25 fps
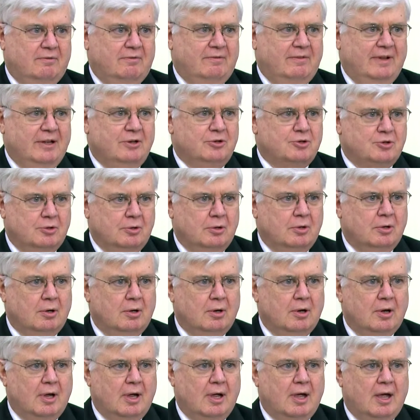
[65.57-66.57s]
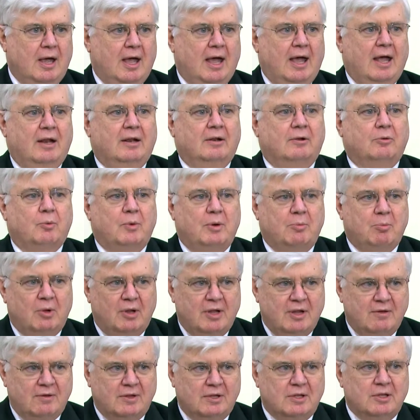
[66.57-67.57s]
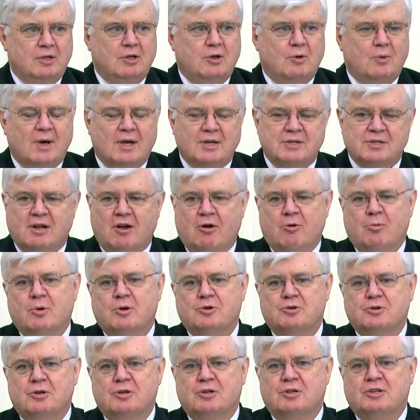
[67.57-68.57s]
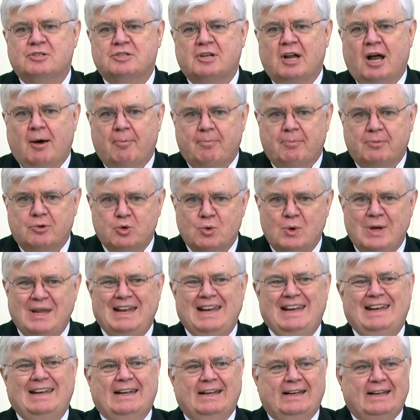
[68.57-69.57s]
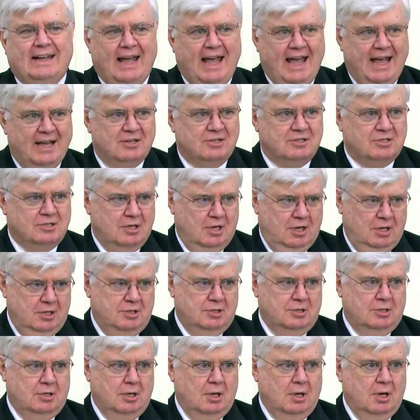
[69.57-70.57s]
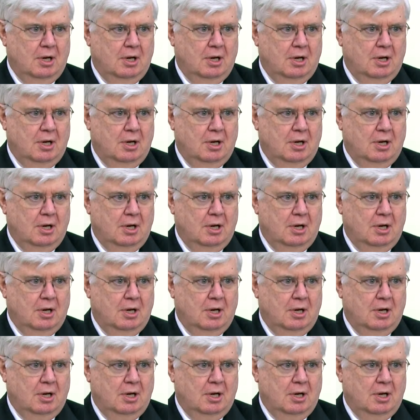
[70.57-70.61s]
venture, and we believe that the U.S. government should stop treating it as such.